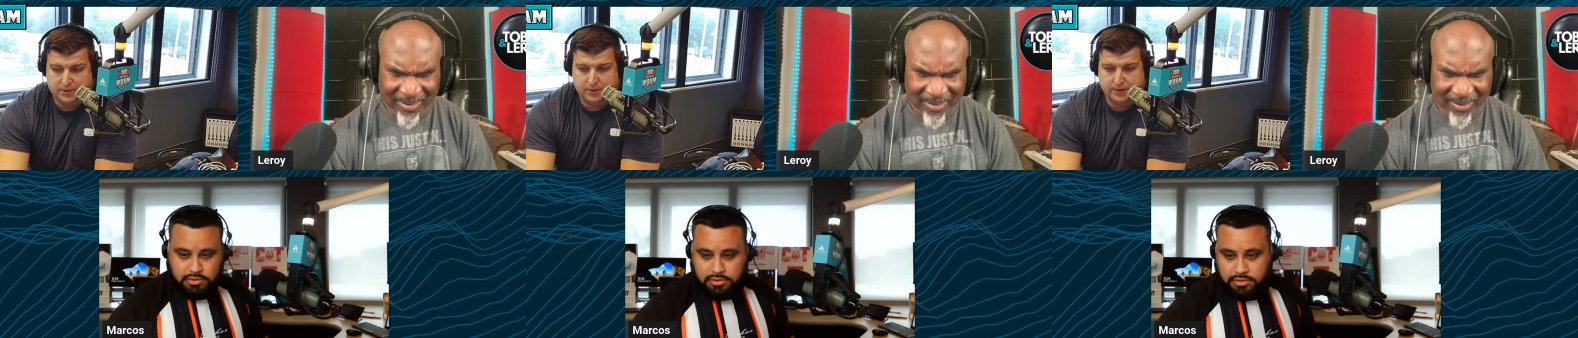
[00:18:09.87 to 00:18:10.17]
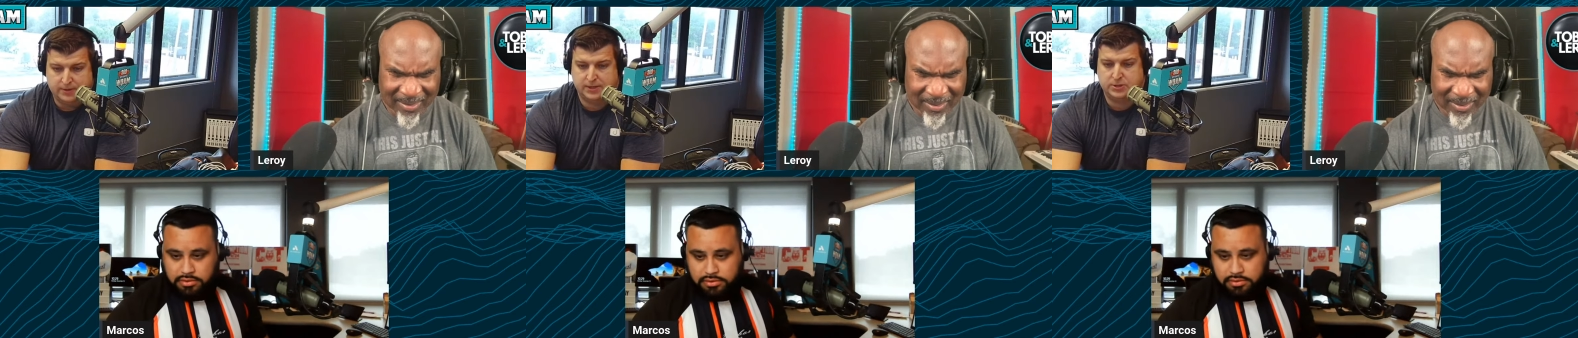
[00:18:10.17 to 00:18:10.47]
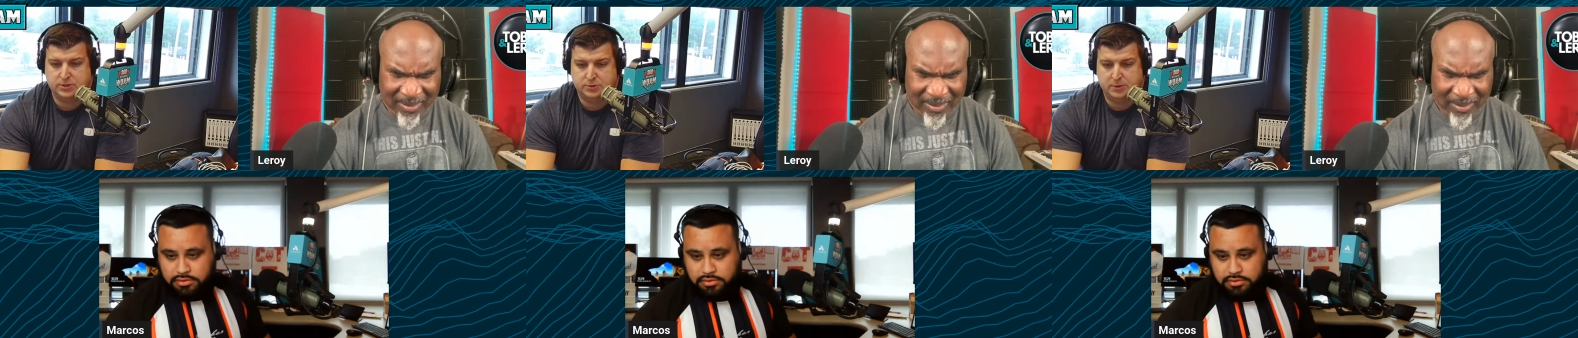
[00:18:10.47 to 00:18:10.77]
Speaker 1: turn their
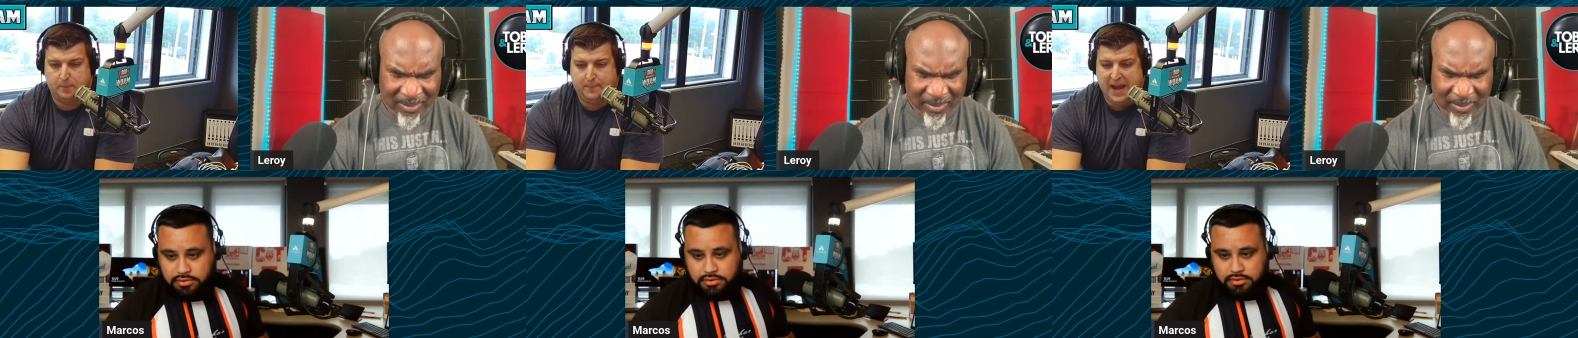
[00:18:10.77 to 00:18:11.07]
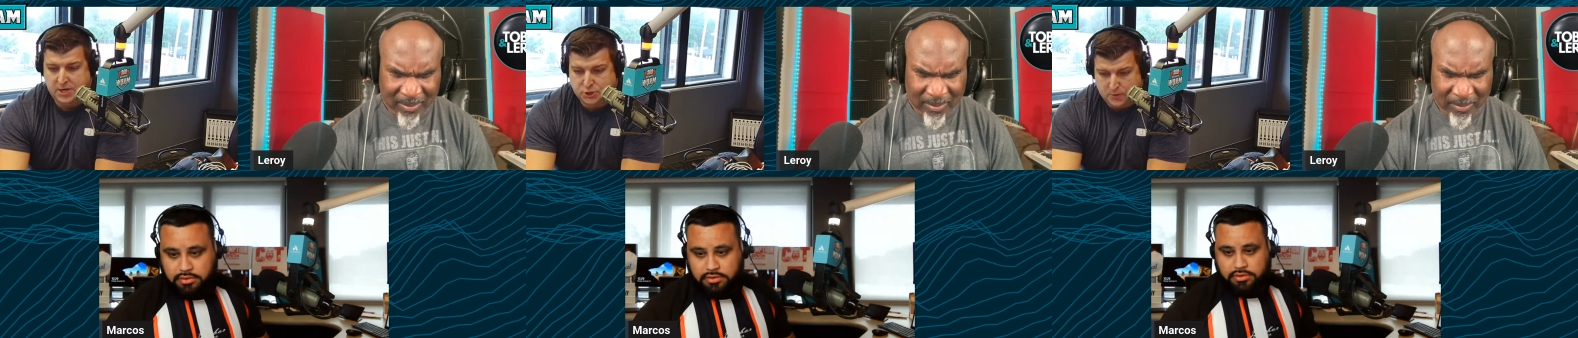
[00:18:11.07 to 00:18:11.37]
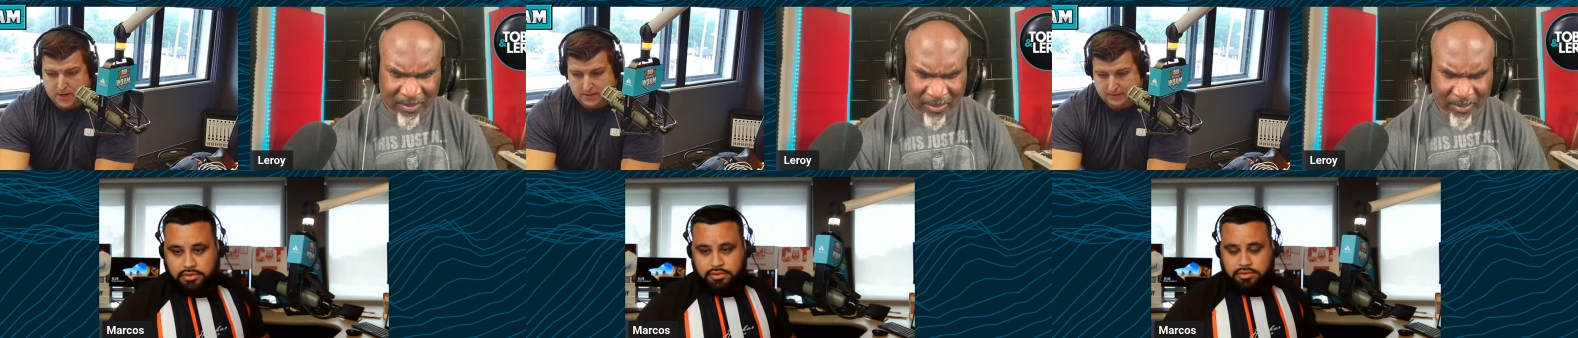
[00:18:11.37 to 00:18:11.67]
attention to the
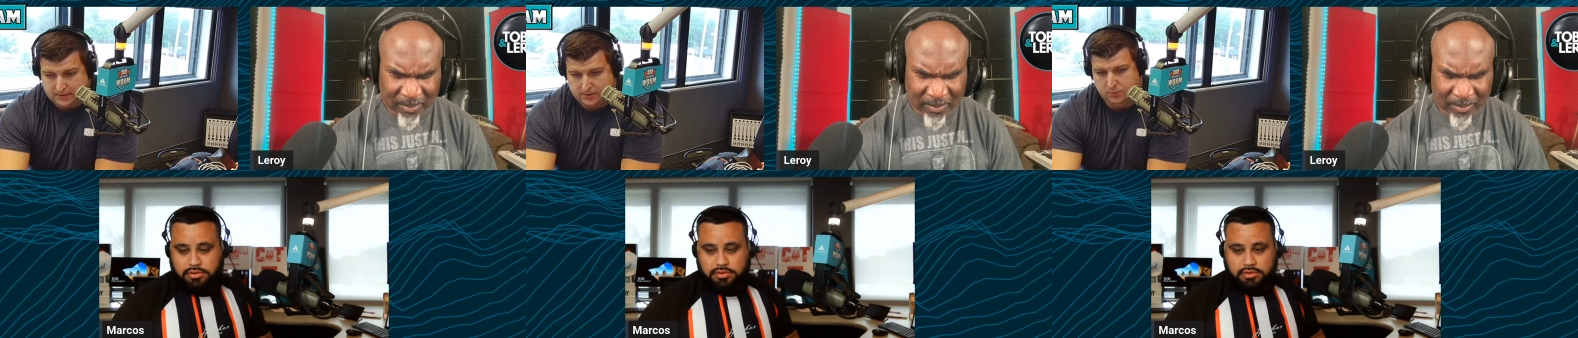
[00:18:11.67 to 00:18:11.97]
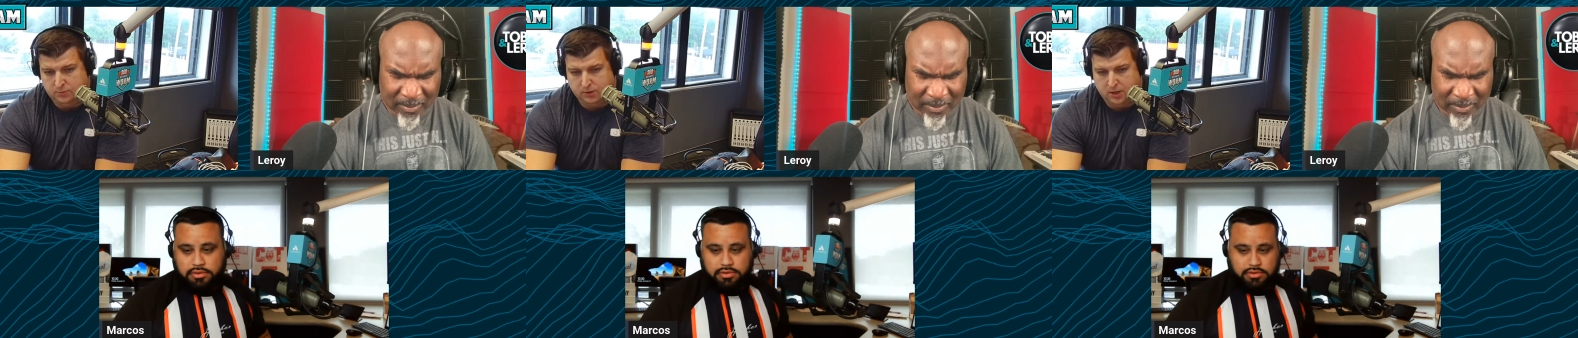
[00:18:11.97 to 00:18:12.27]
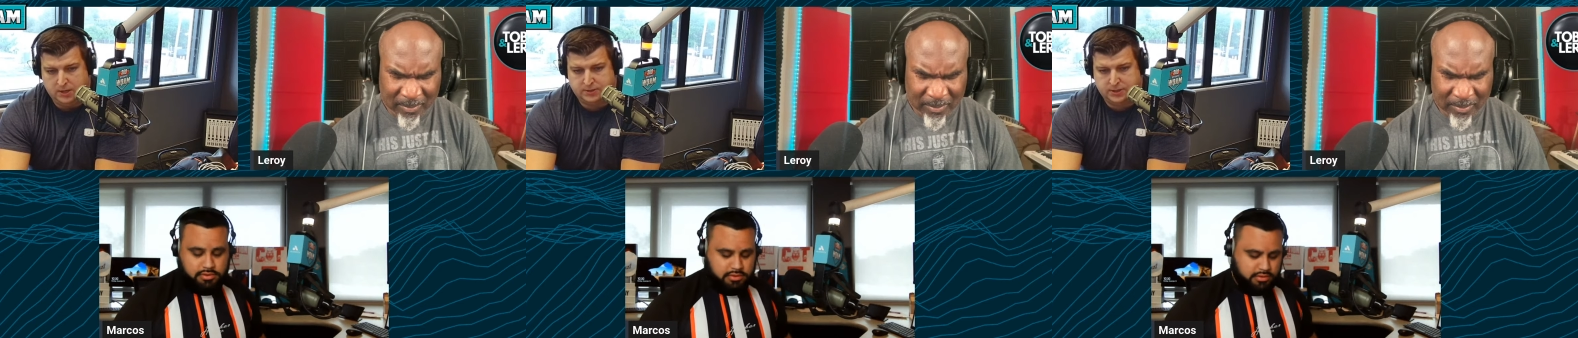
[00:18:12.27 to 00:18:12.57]
Patriots, who
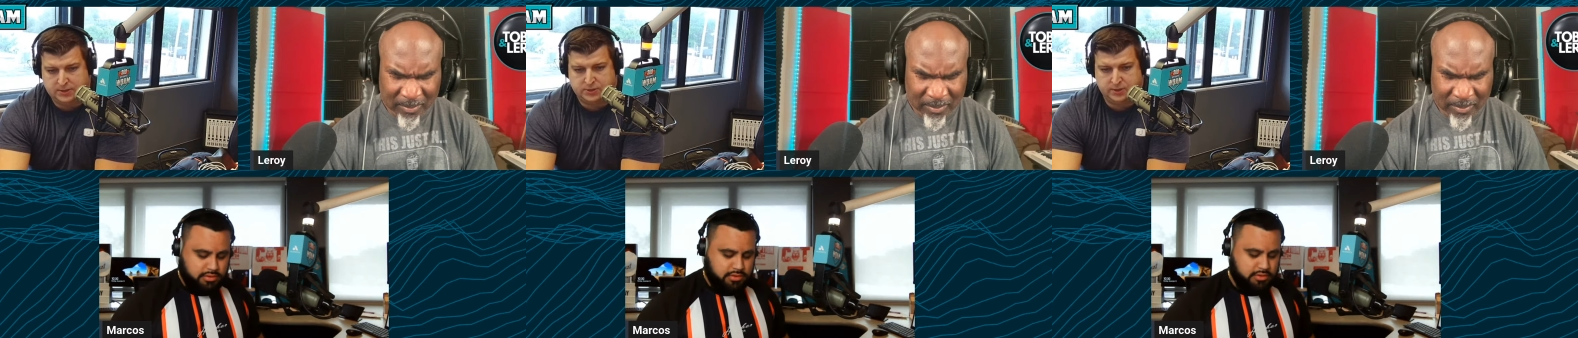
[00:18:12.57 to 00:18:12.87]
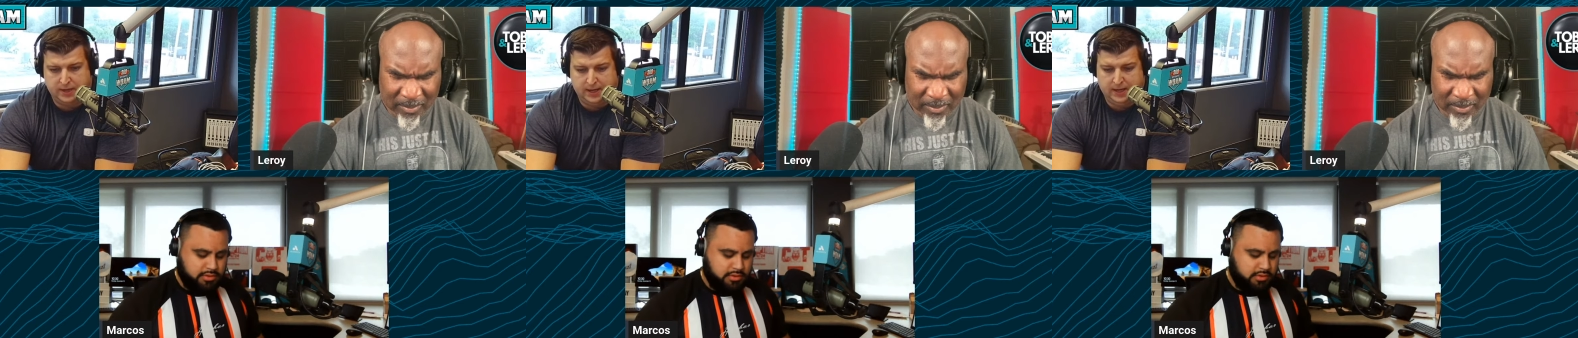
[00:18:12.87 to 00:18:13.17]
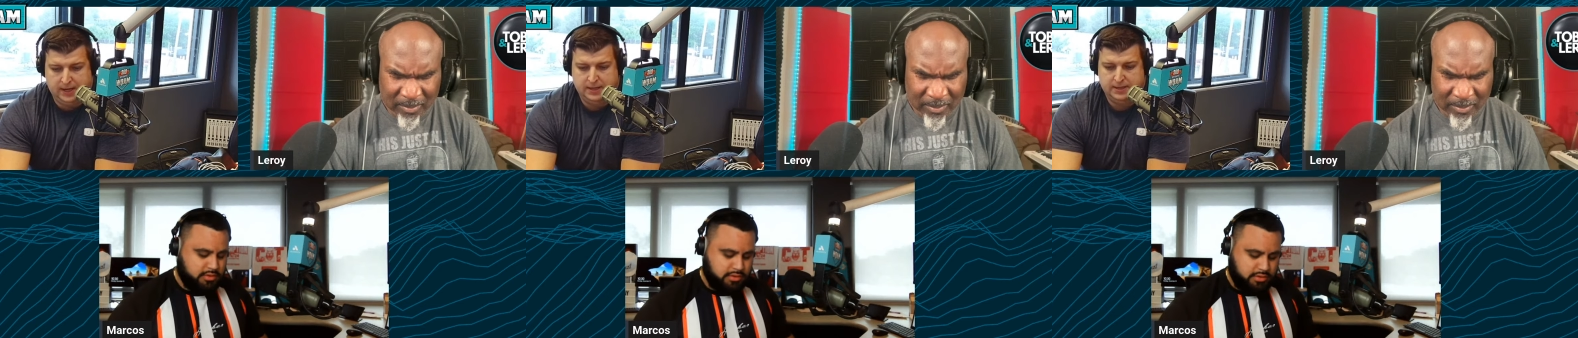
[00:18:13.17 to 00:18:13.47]
lost
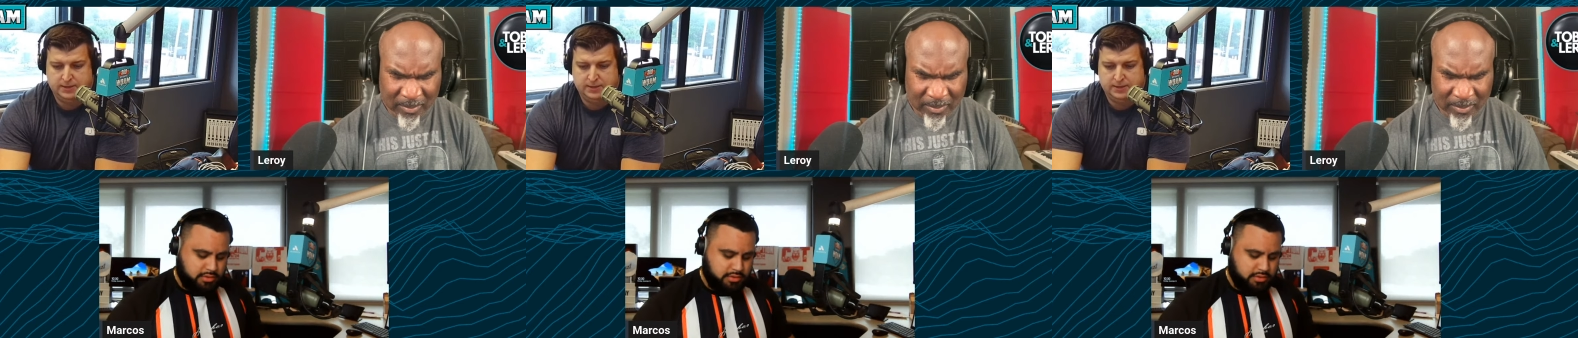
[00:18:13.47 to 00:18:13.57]
yesterday